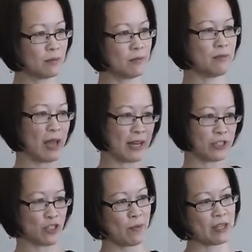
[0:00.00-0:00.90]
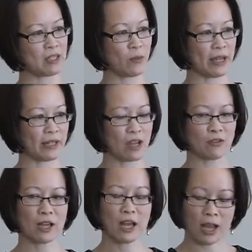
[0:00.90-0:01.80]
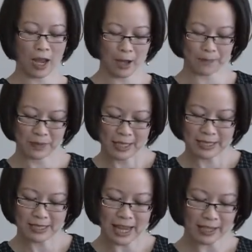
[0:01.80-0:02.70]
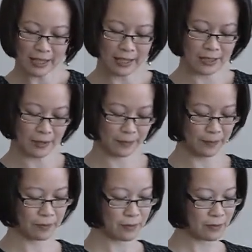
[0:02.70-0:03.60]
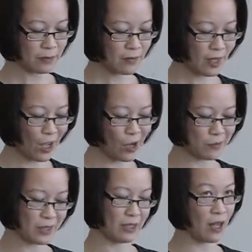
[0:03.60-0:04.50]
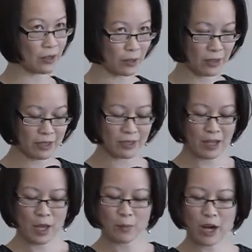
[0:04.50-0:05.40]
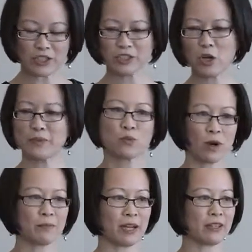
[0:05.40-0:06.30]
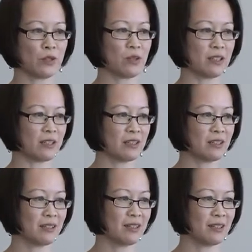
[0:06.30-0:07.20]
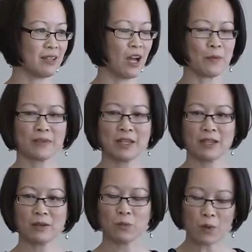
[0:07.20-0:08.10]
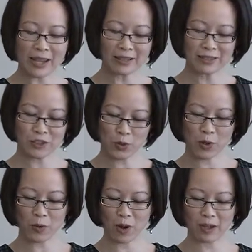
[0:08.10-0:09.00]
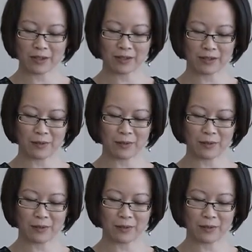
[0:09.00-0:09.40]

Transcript: managed by CYDF. Second, y'all know this, Project Hope is run by the Youth League. When Xu Yongguang